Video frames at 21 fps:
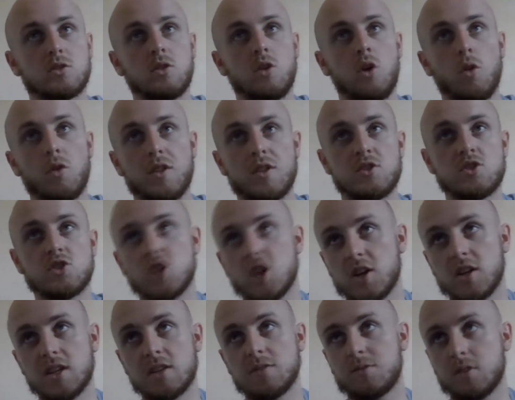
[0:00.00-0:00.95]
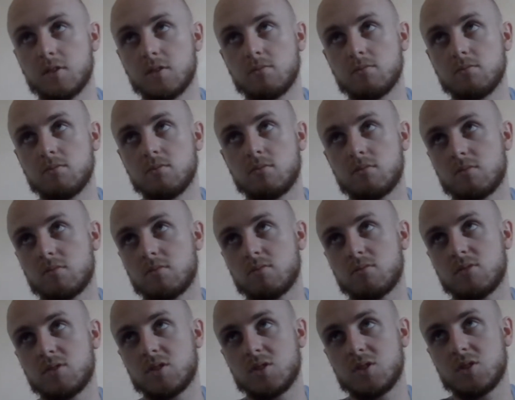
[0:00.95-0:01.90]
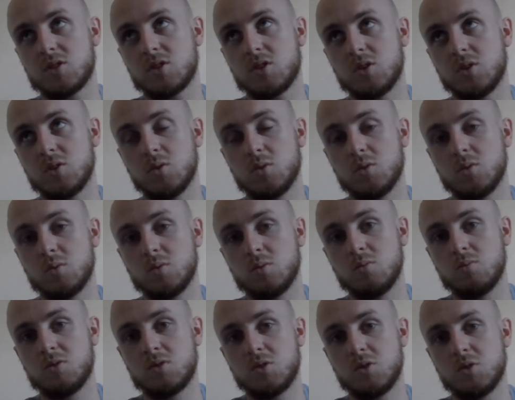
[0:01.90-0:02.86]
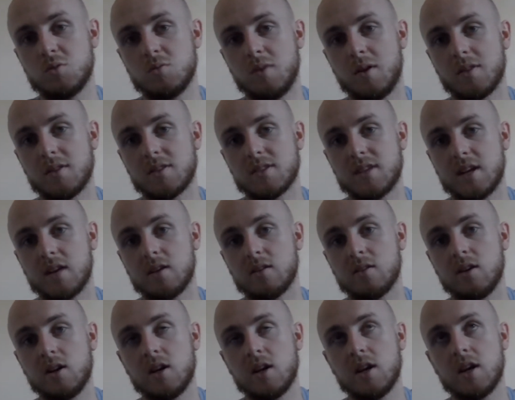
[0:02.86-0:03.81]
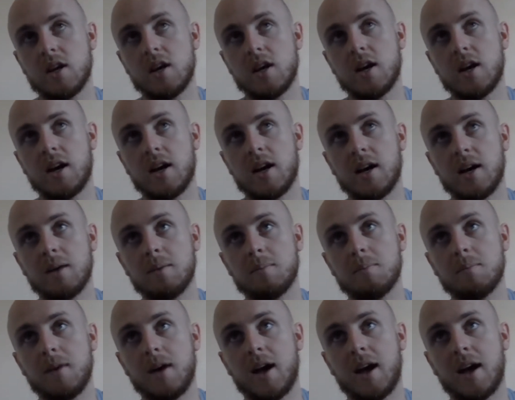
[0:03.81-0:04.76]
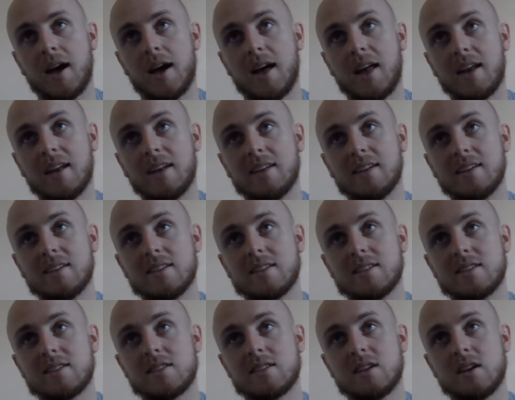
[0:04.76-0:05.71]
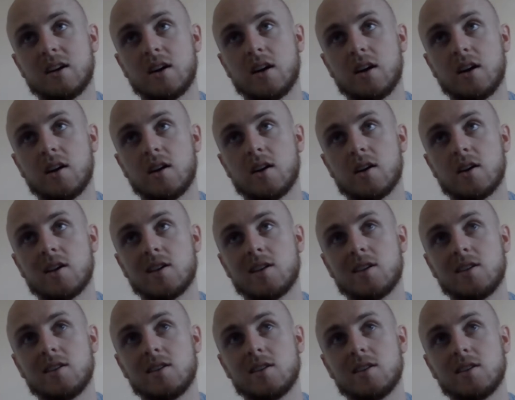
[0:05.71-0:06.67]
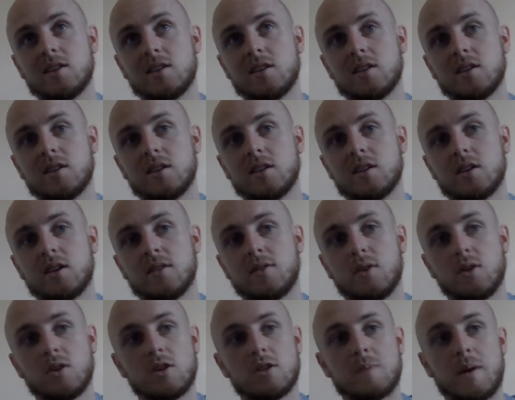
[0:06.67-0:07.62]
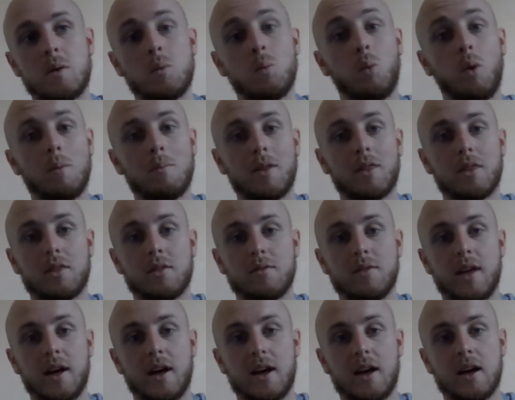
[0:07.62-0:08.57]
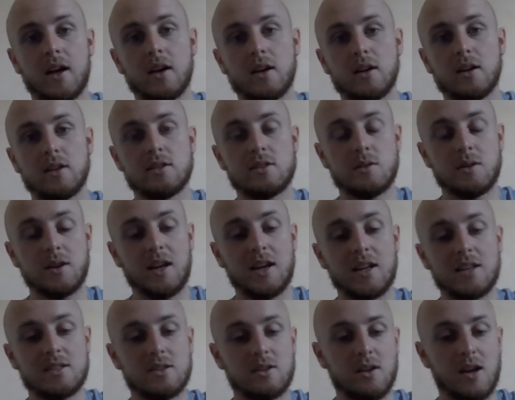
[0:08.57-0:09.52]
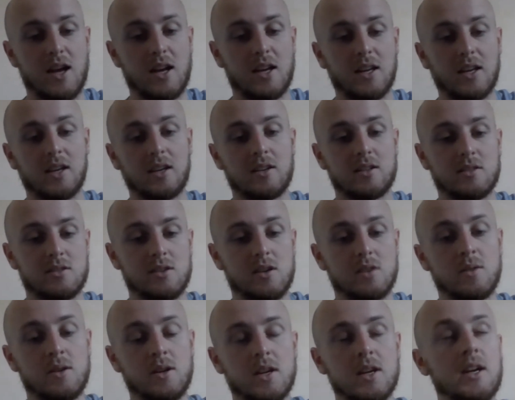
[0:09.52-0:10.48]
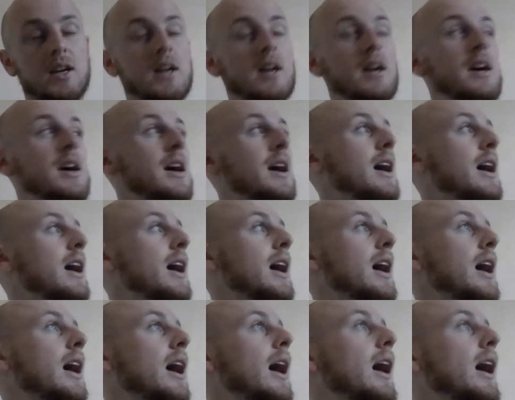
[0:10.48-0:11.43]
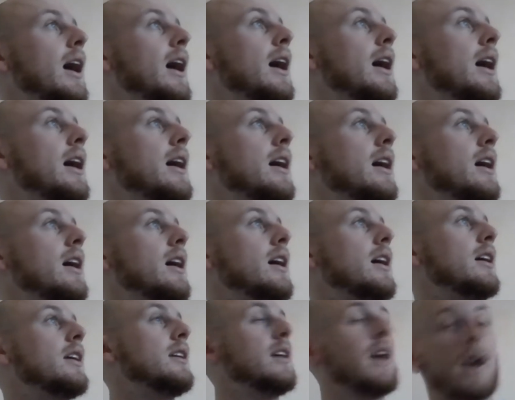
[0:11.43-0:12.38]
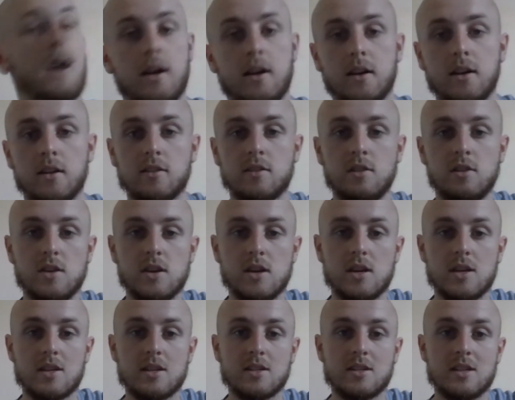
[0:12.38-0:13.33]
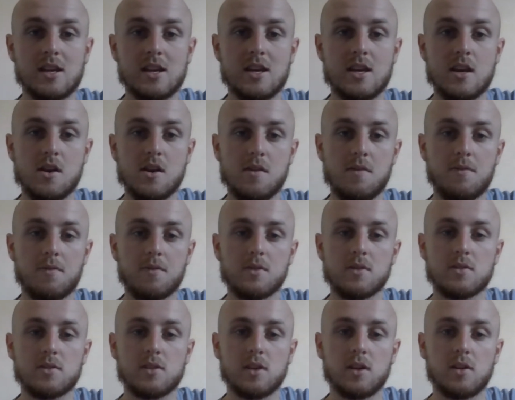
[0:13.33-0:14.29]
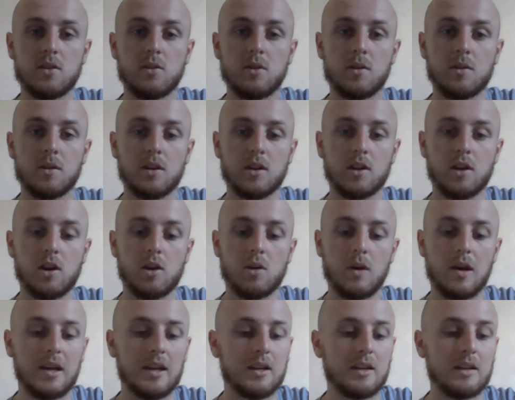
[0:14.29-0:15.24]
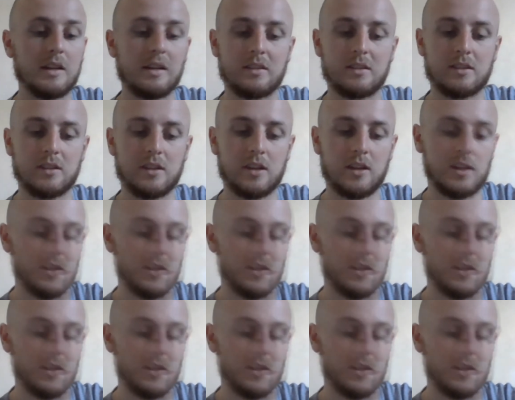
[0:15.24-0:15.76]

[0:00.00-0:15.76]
on this journey for two months now, and I have only spent 1 month of that doing any sort of hacking. So it's New Year's Eve, so I'm gonna go and